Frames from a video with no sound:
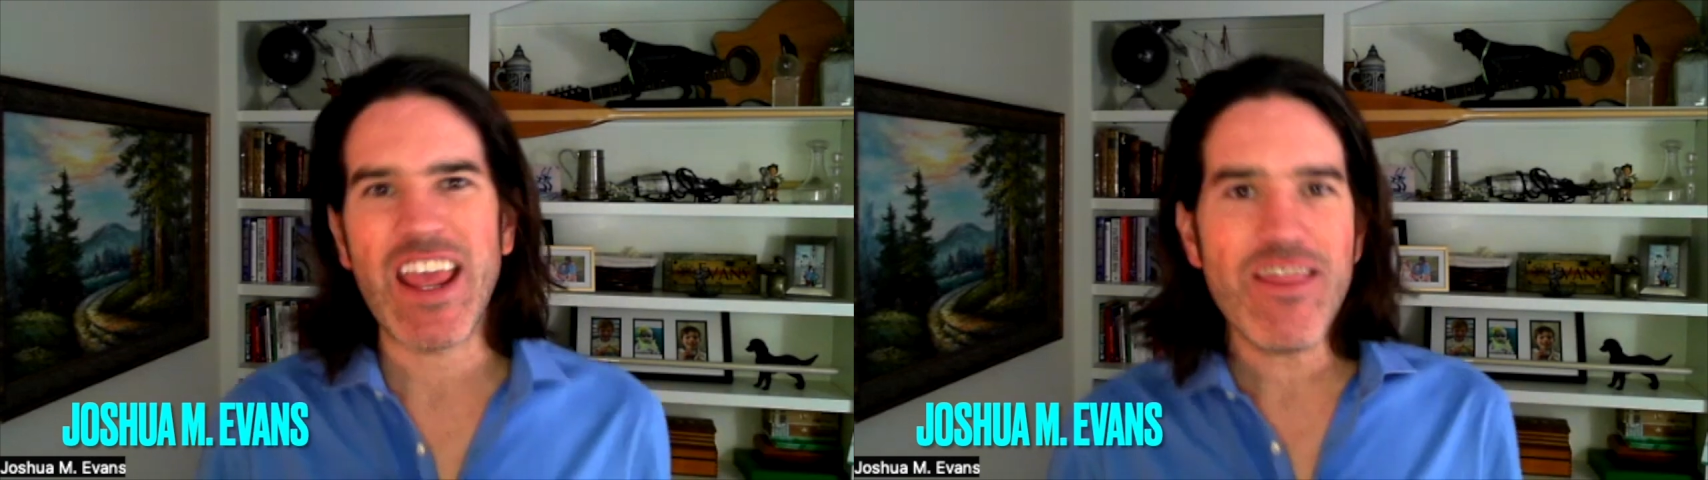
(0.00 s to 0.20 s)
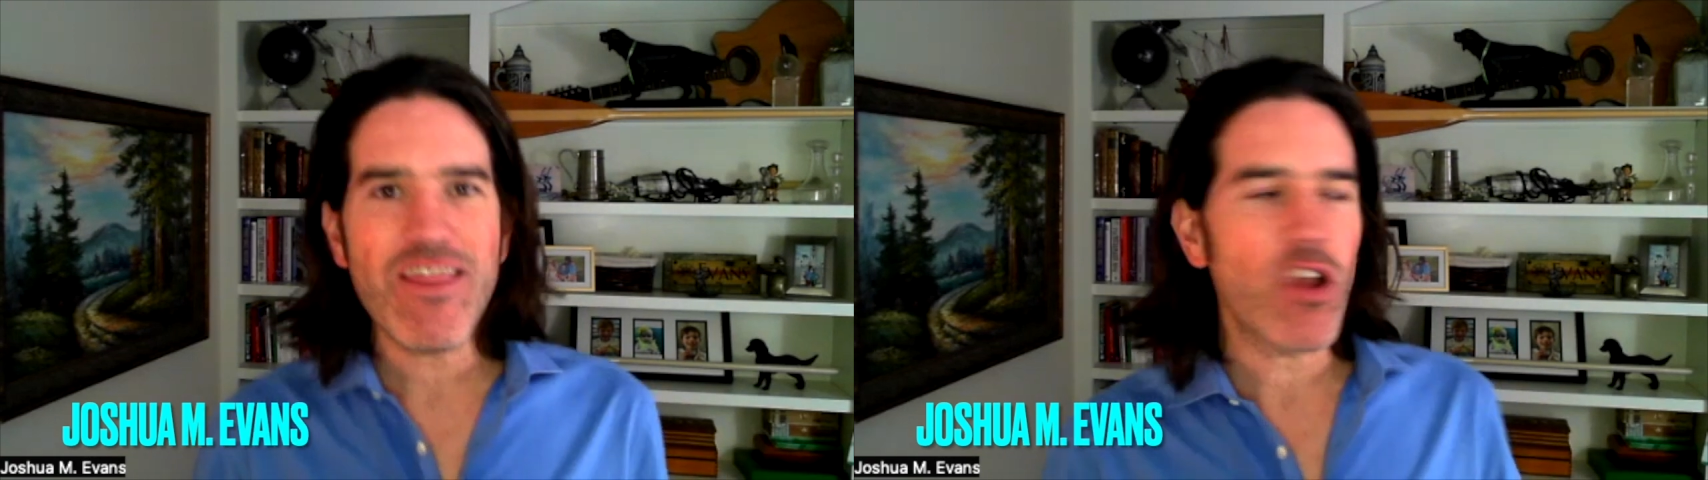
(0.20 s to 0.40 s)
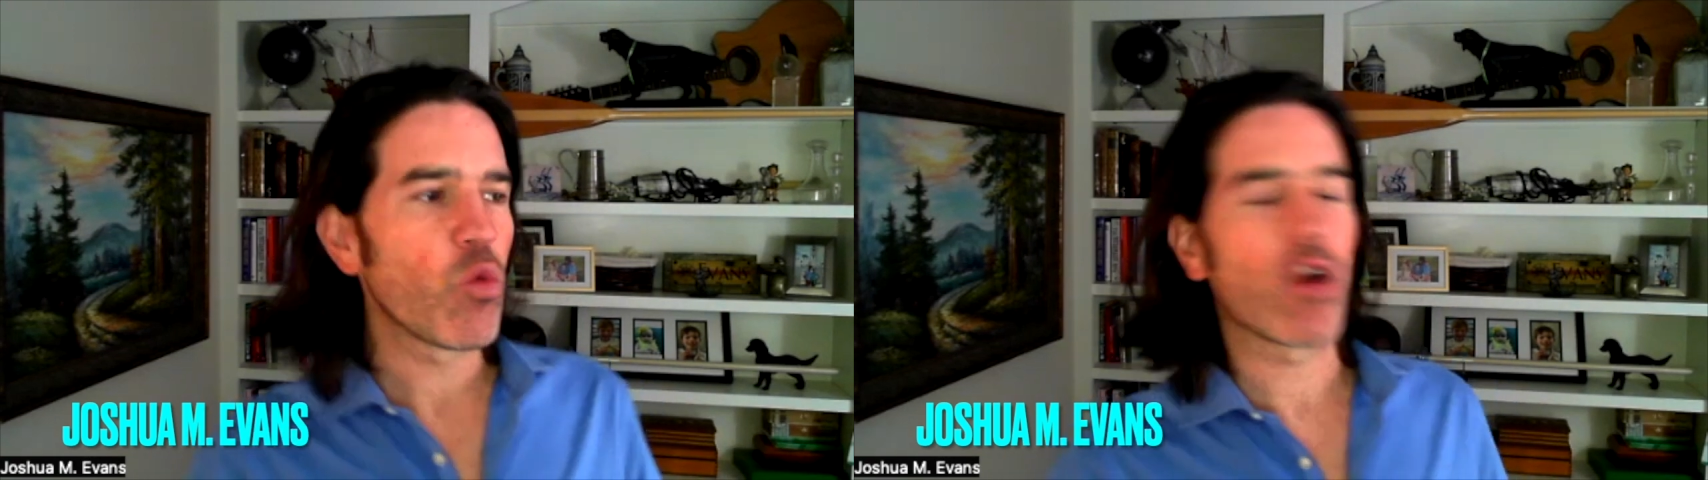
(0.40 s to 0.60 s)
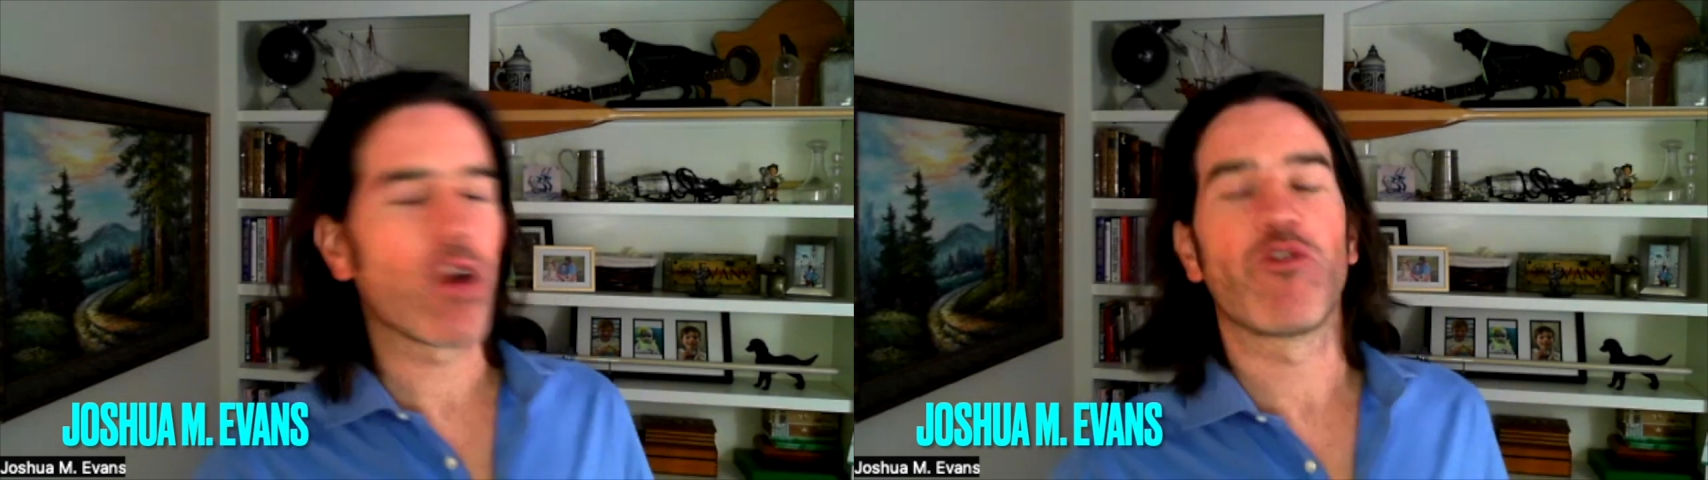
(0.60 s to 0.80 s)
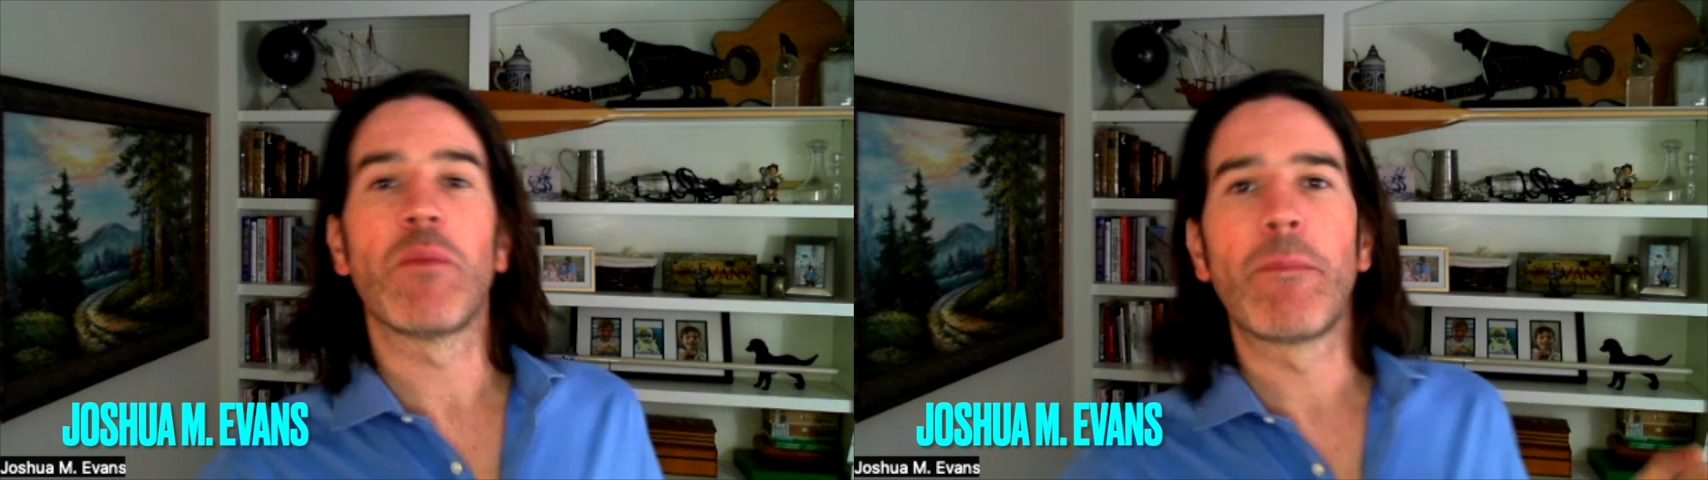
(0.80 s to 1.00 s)
in their
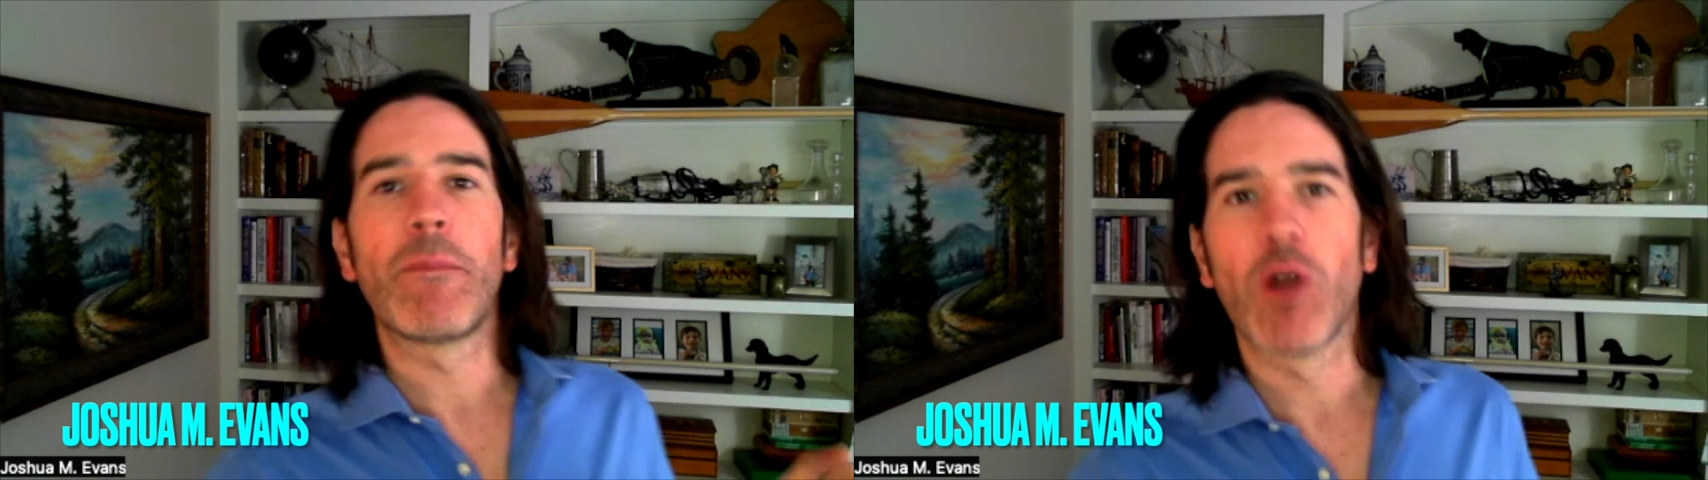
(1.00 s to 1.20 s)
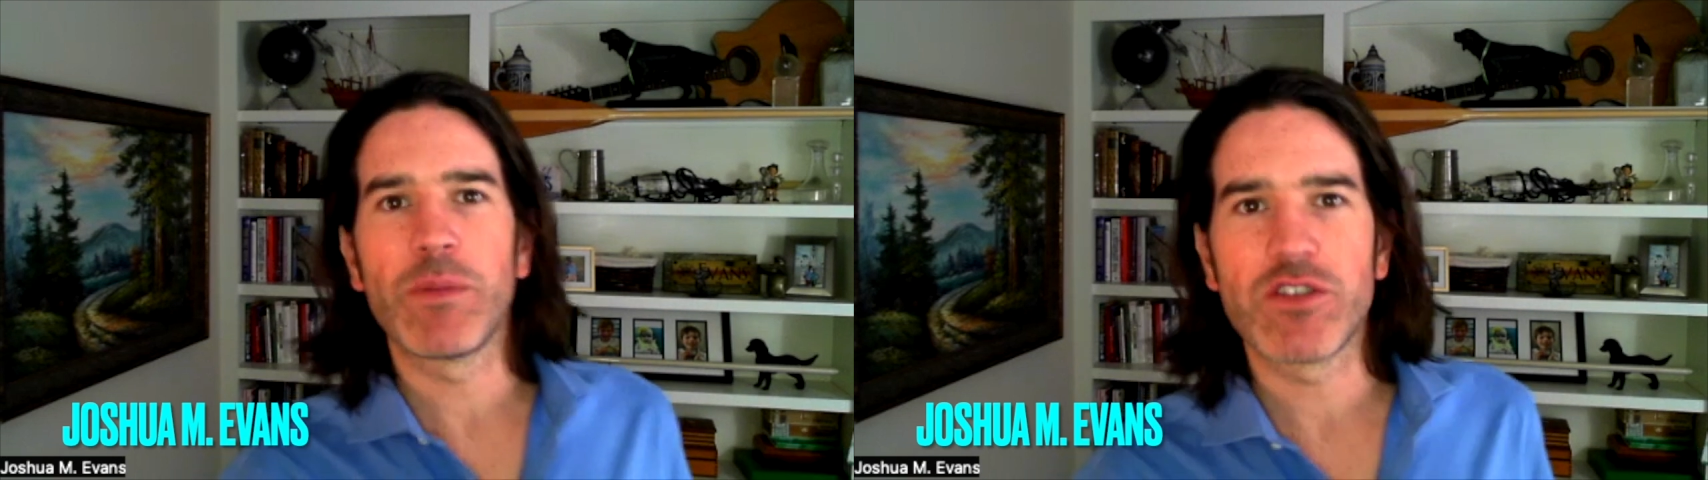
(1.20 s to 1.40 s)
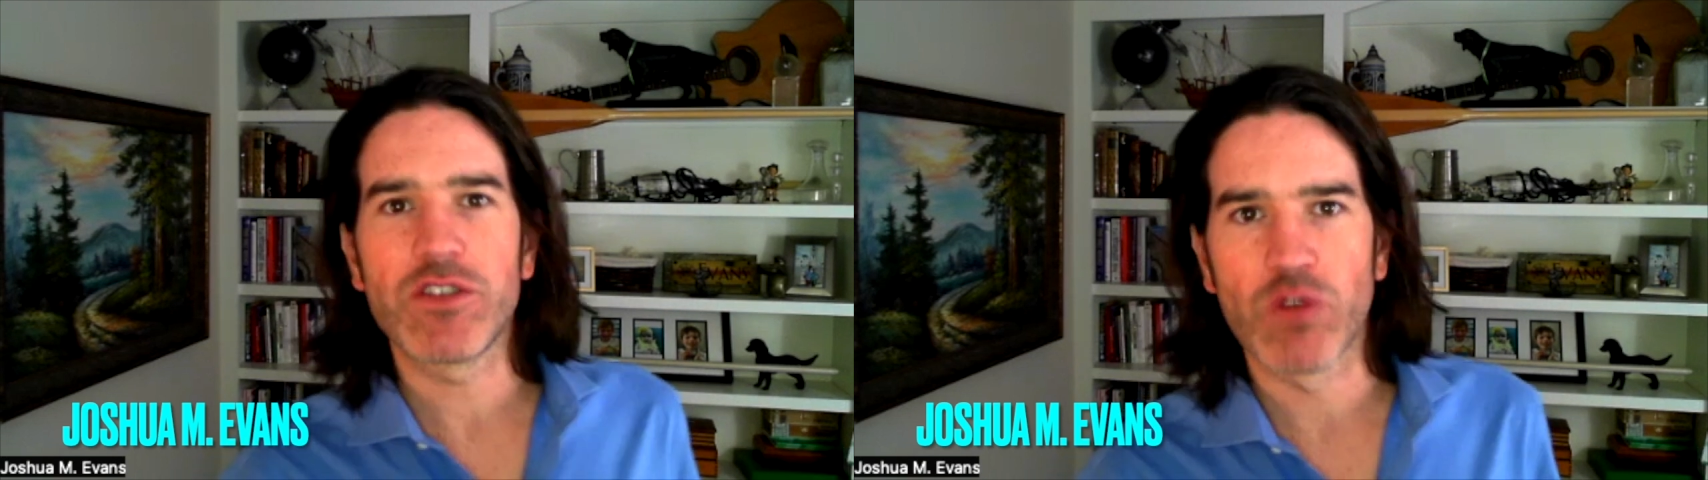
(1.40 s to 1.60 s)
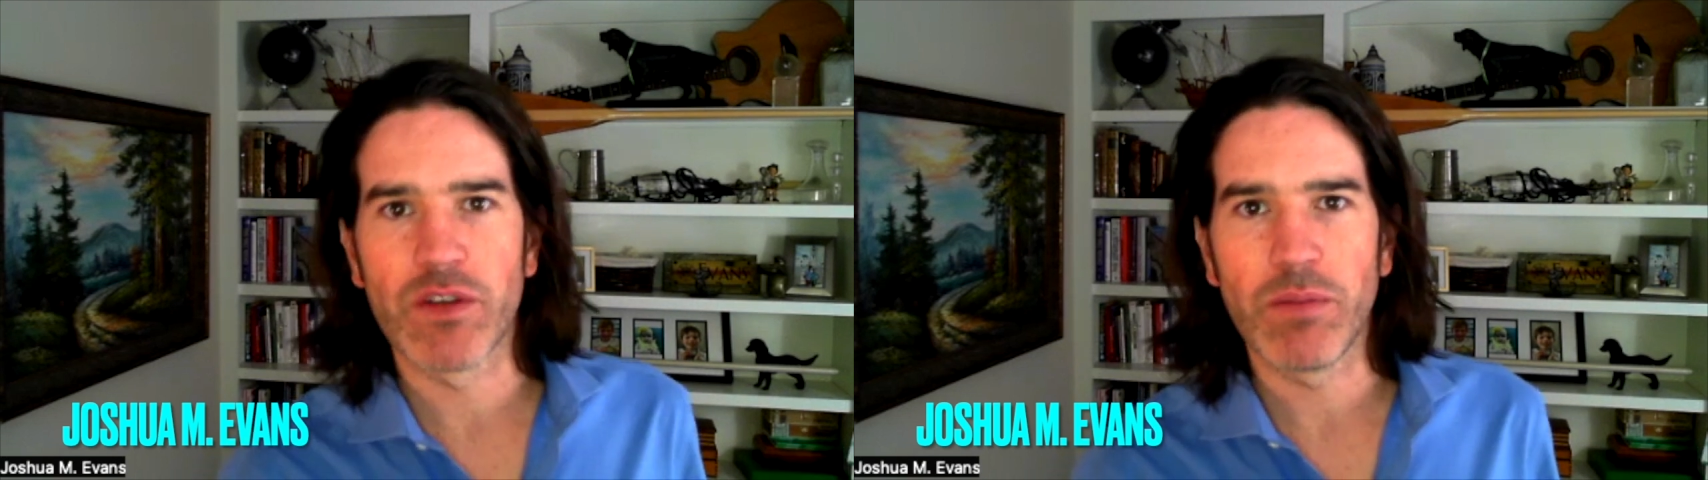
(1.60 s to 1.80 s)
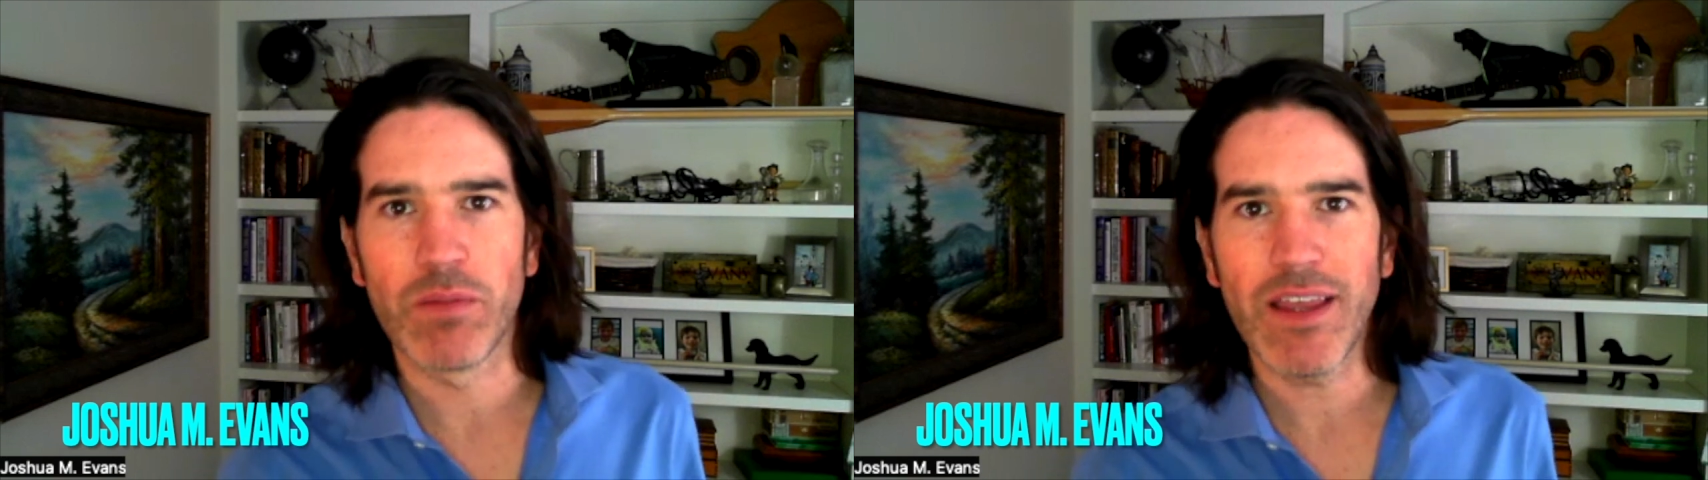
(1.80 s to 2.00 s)
work from a
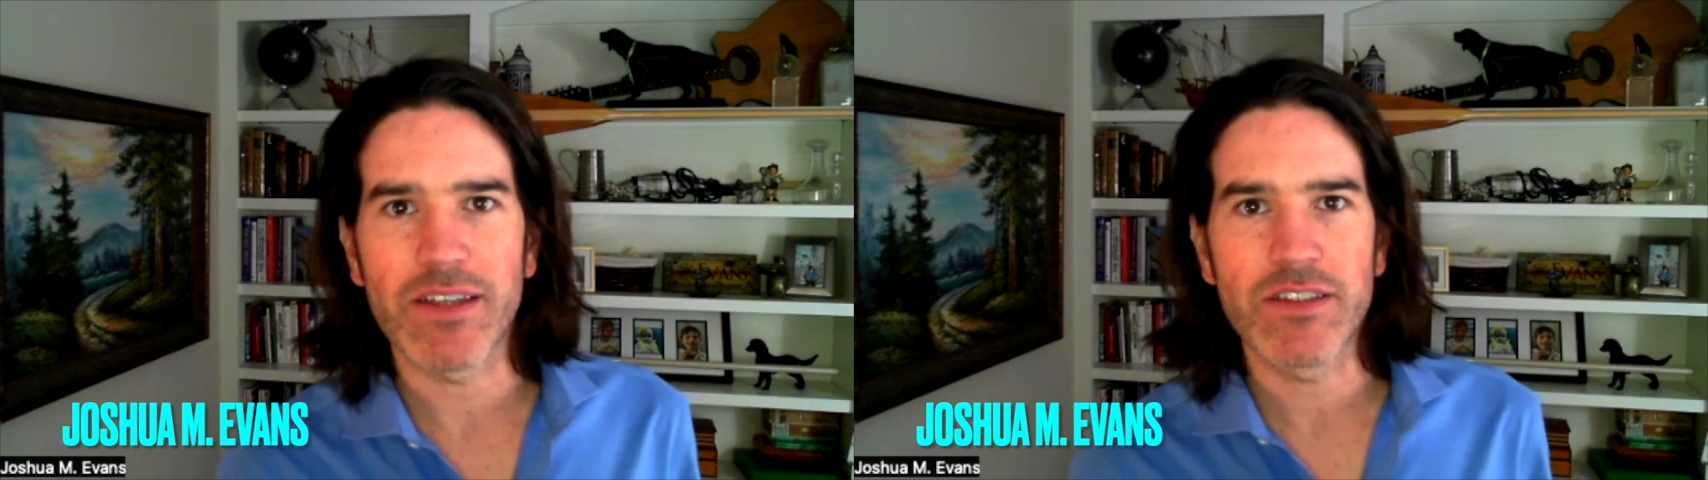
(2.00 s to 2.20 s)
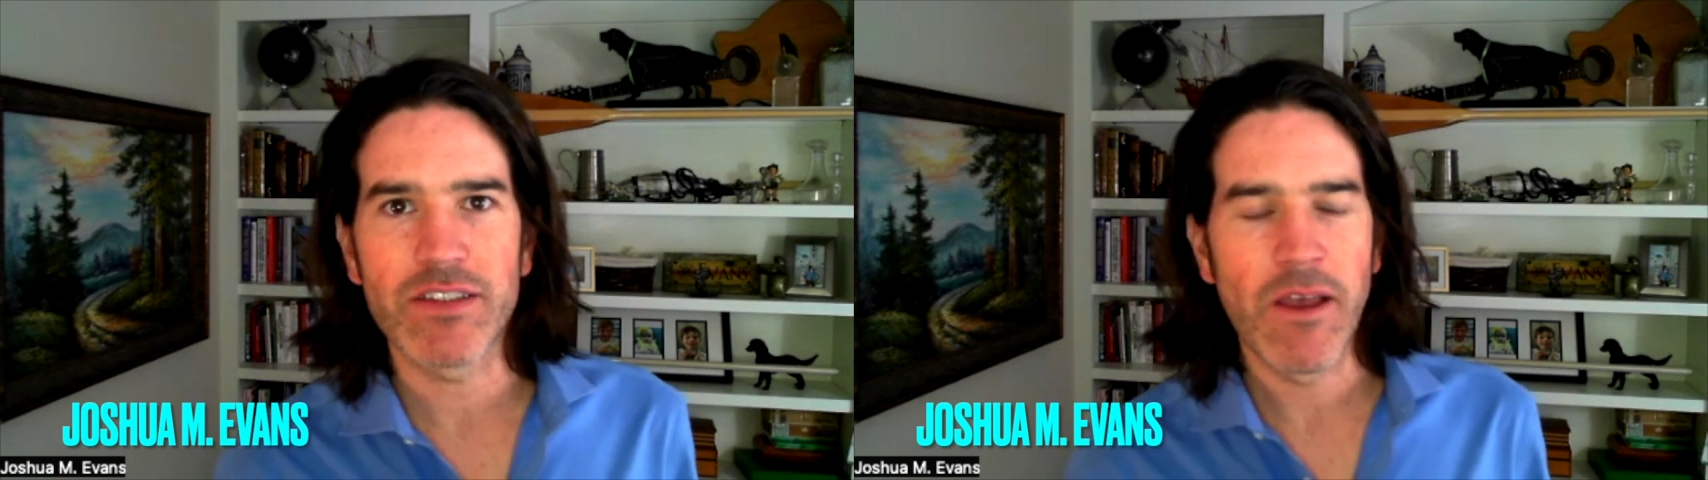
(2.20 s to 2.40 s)
purpose-driven place,